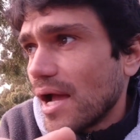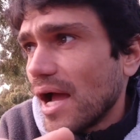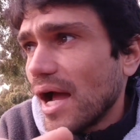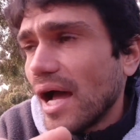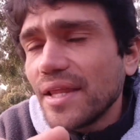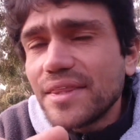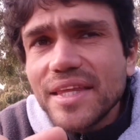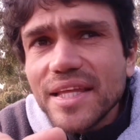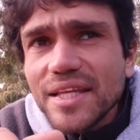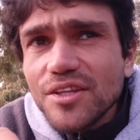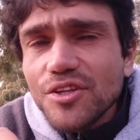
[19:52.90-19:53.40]

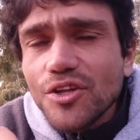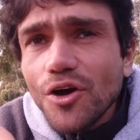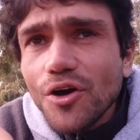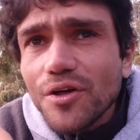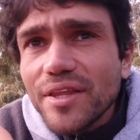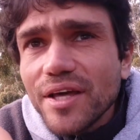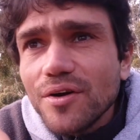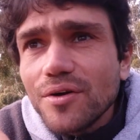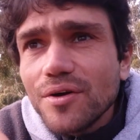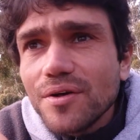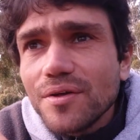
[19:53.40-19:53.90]
I think, no,
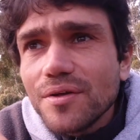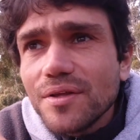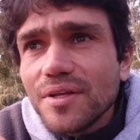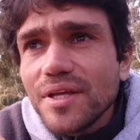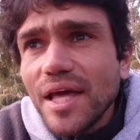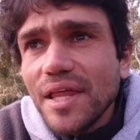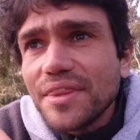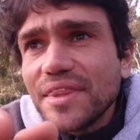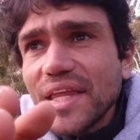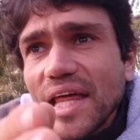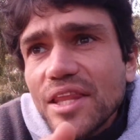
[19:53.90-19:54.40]

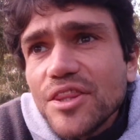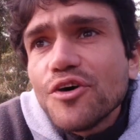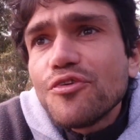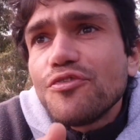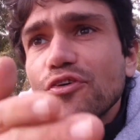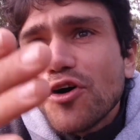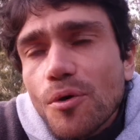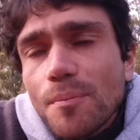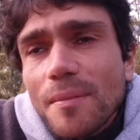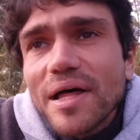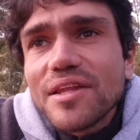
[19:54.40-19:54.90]
then the
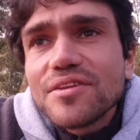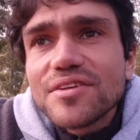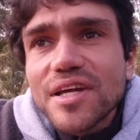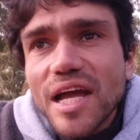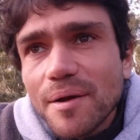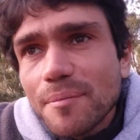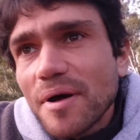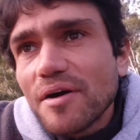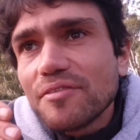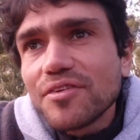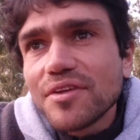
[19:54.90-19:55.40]
4 months
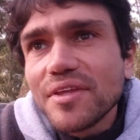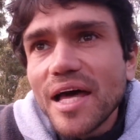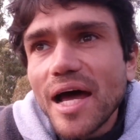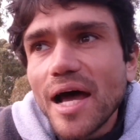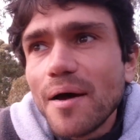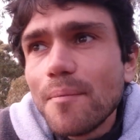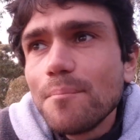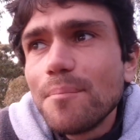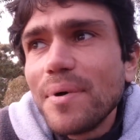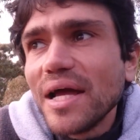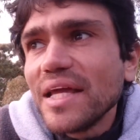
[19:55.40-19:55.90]
came after
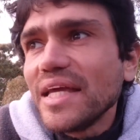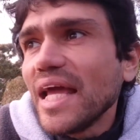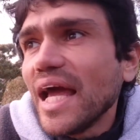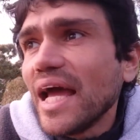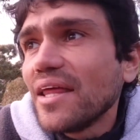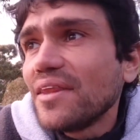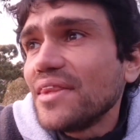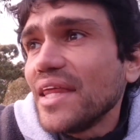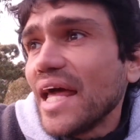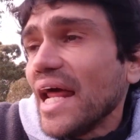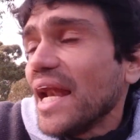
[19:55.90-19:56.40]
that. But
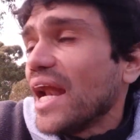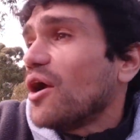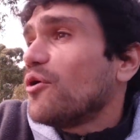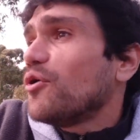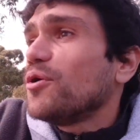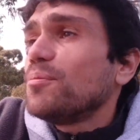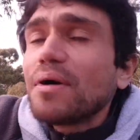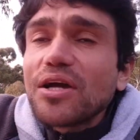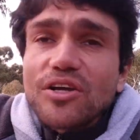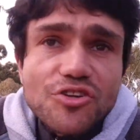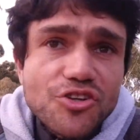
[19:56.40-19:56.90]
yeah, then I
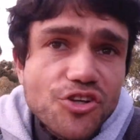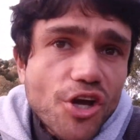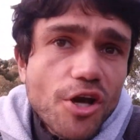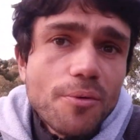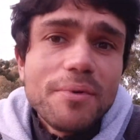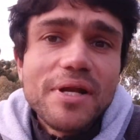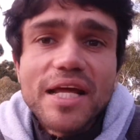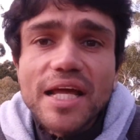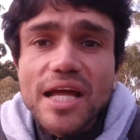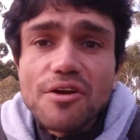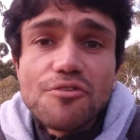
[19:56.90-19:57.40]
rode my
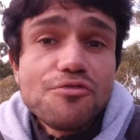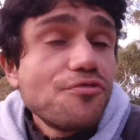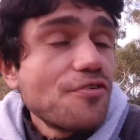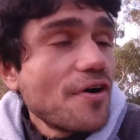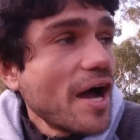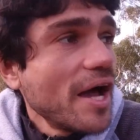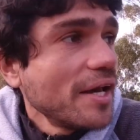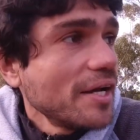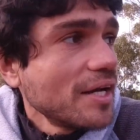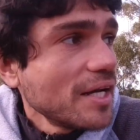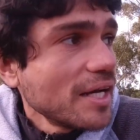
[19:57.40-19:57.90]
Sherman again
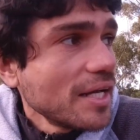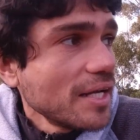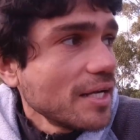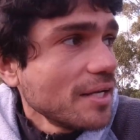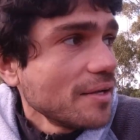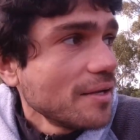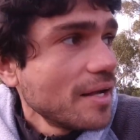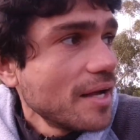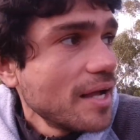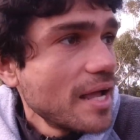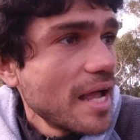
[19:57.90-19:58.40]

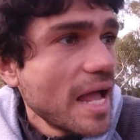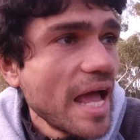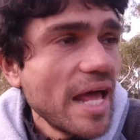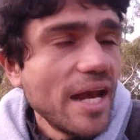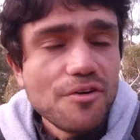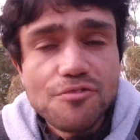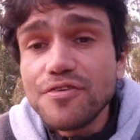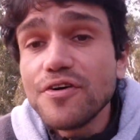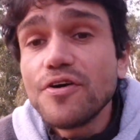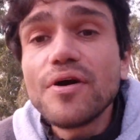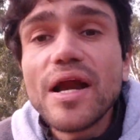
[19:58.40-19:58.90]
finally.
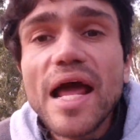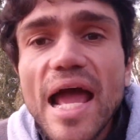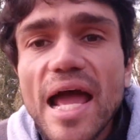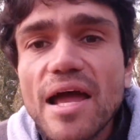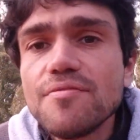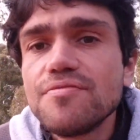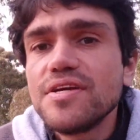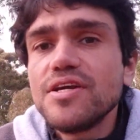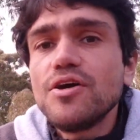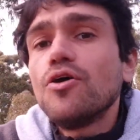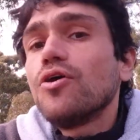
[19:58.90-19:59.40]
and it felt
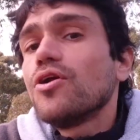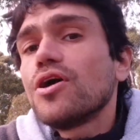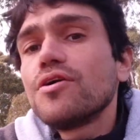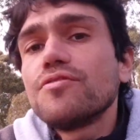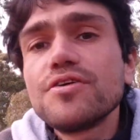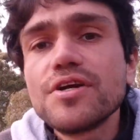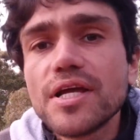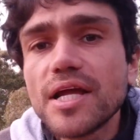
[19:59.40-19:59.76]
heavy all over